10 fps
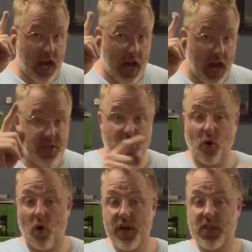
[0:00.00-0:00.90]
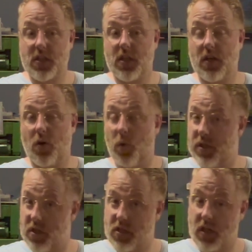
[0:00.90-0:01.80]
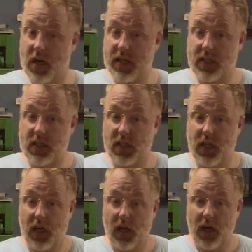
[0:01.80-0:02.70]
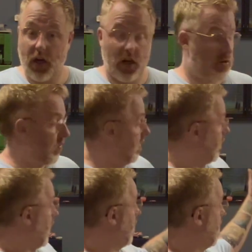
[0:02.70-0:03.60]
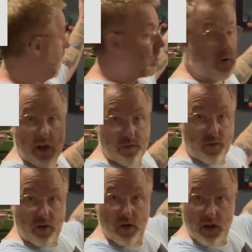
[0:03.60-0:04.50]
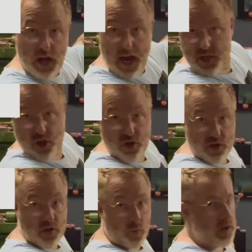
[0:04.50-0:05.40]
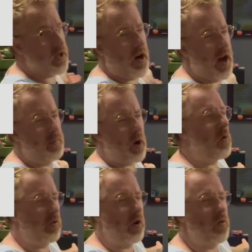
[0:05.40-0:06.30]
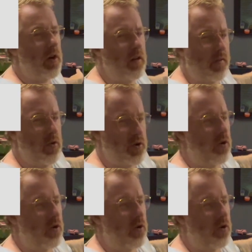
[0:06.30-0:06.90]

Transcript: engine hoist, which is nice. So if I need to lift engines, which I am going to do in the future